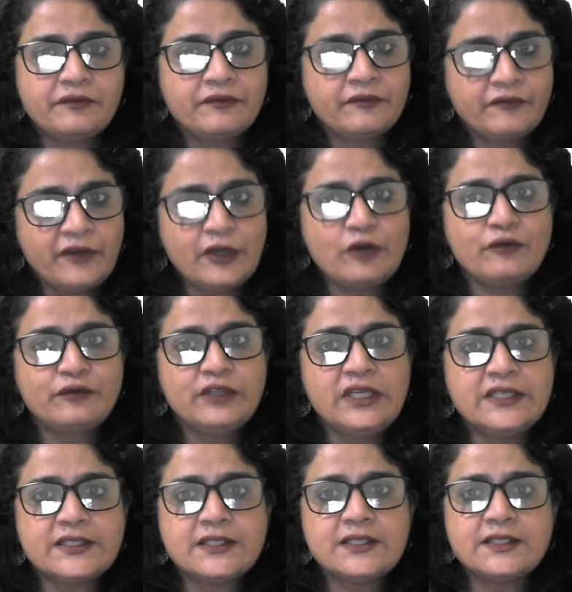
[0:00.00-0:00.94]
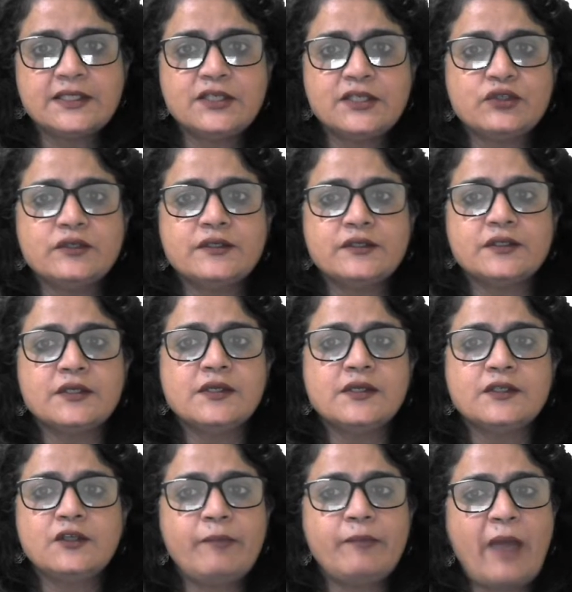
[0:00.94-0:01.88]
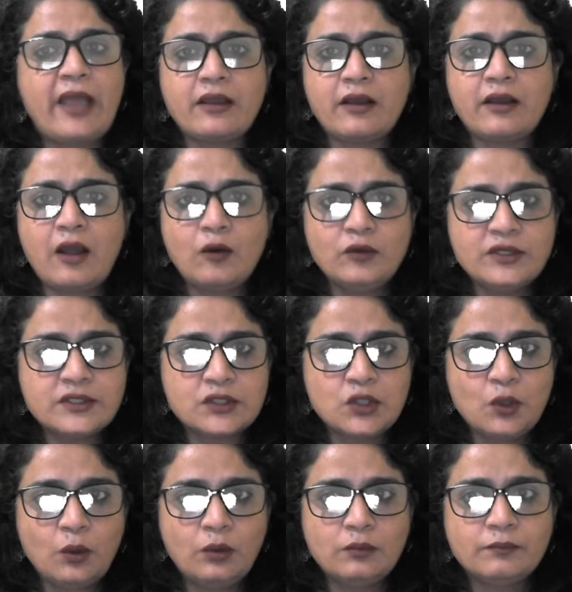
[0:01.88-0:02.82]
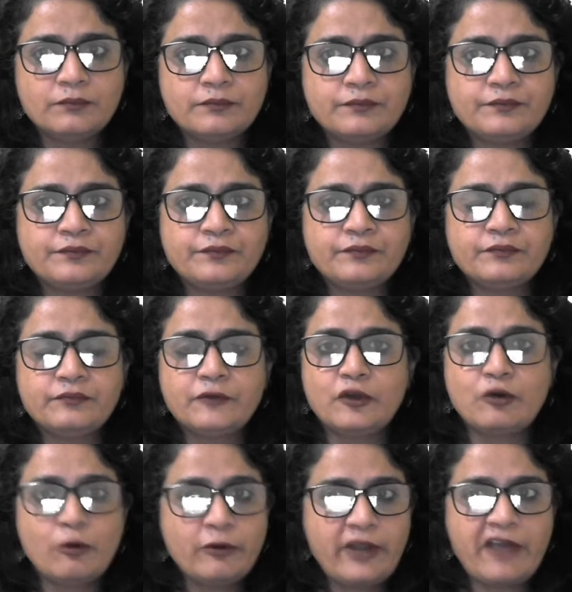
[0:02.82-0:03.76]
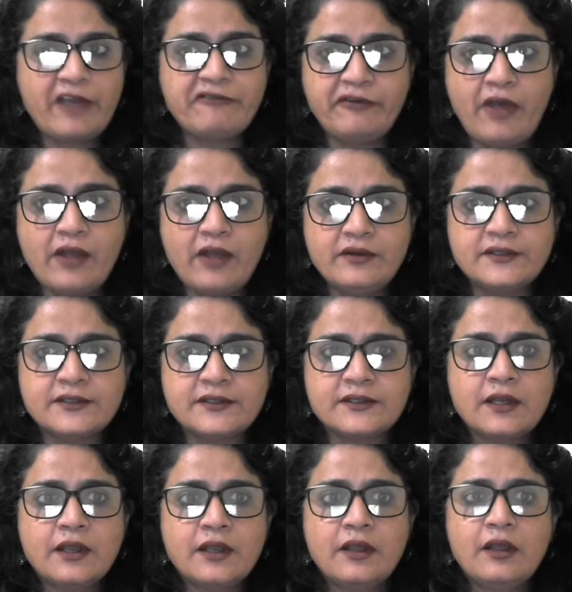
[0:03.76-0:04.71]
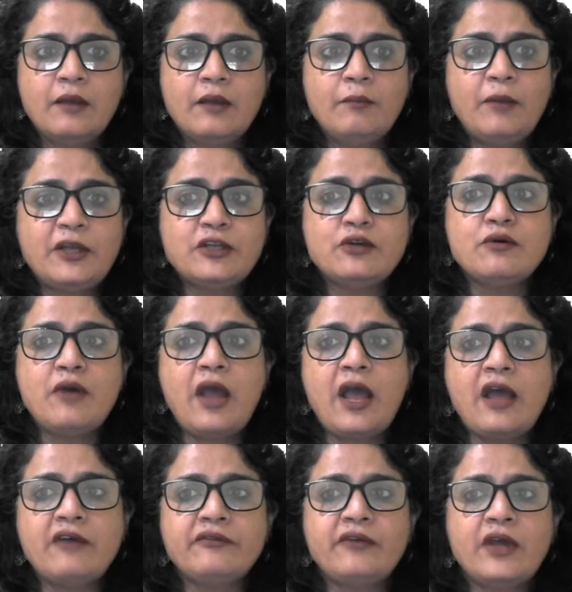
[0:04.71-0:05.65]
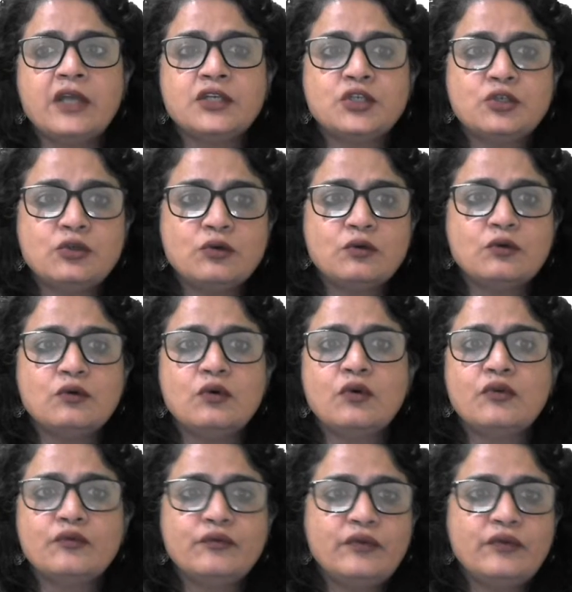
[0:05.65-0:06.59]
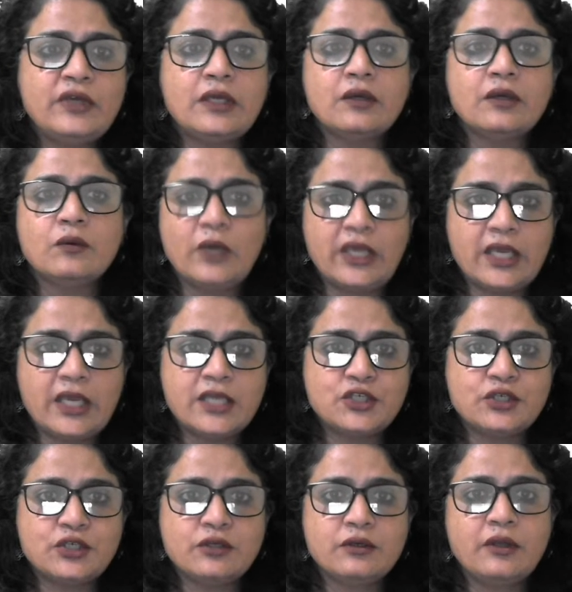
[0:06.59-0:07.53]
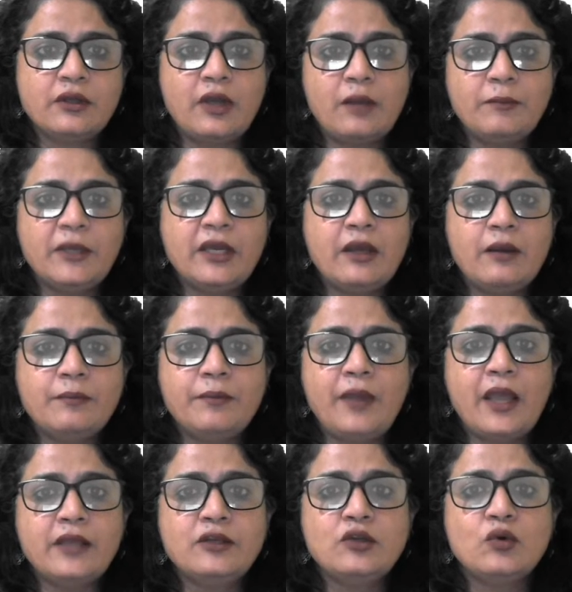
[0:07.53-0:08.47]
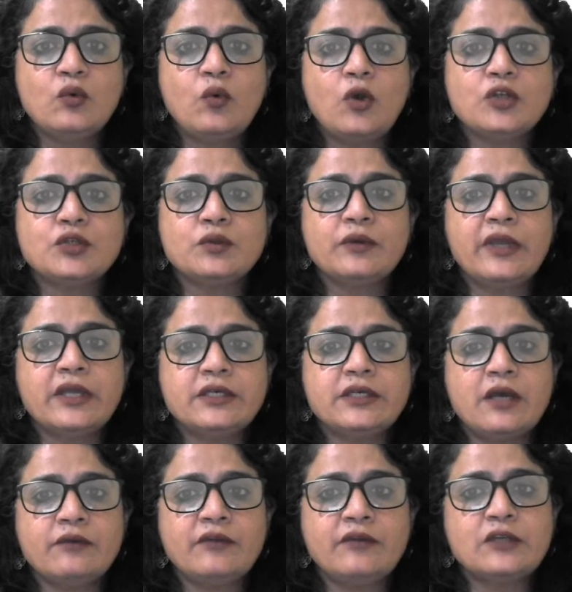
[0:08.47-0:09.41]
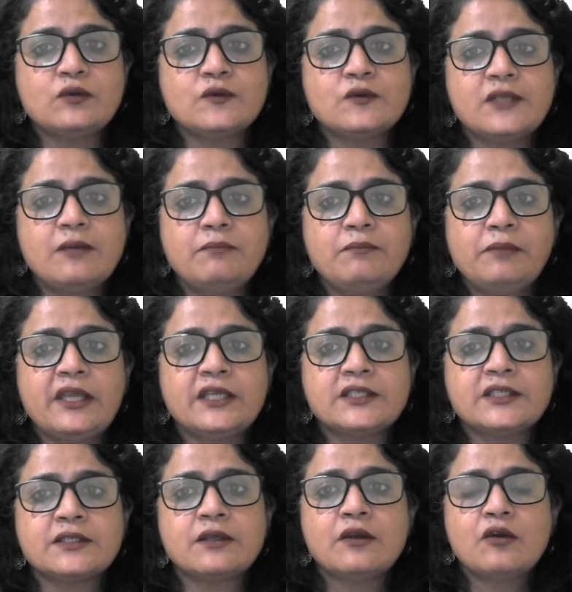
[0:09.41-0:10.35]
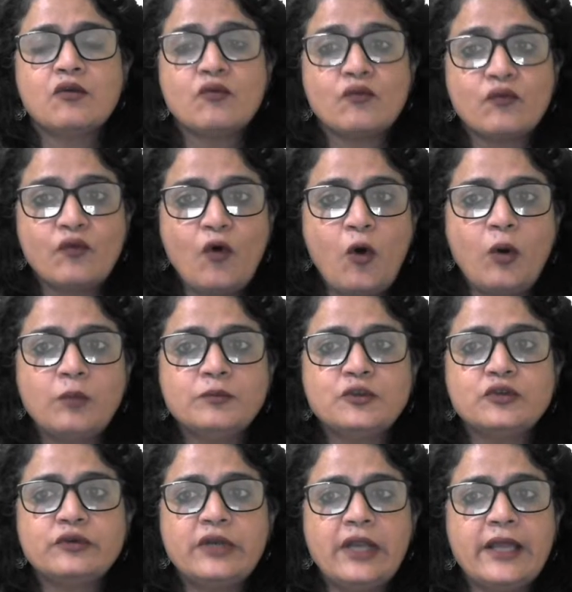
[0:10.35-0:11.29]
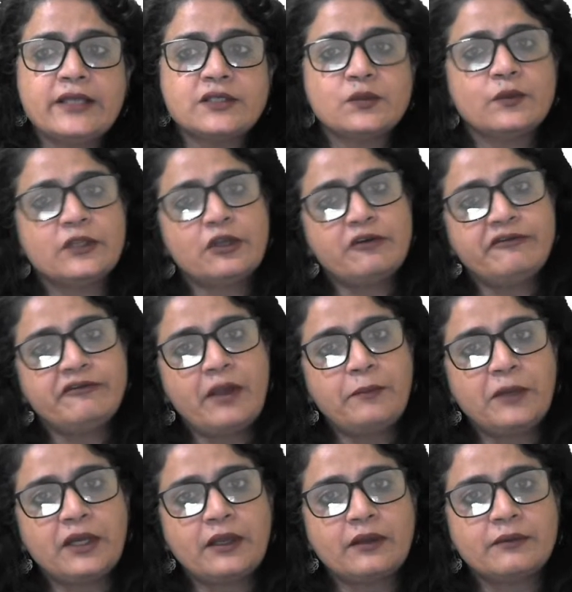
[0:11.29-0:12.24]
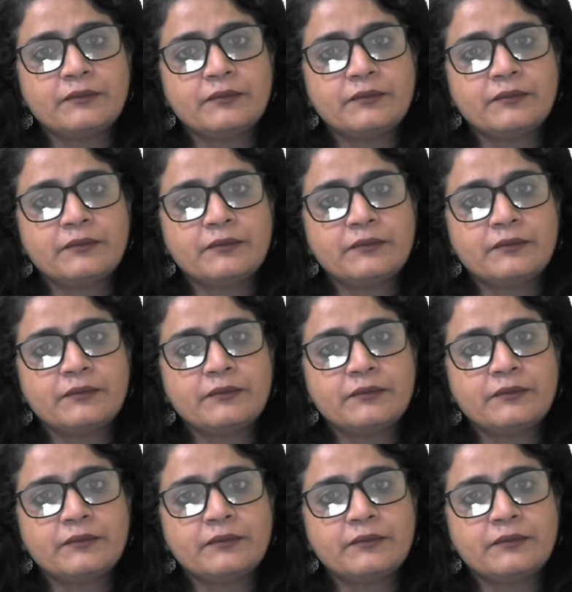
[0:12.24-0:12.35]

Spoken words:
One of these decisions is your bank account is low, you don't have funds, but you have a 2-week vacation coming up and you want to get away to some place warm to relax with your family.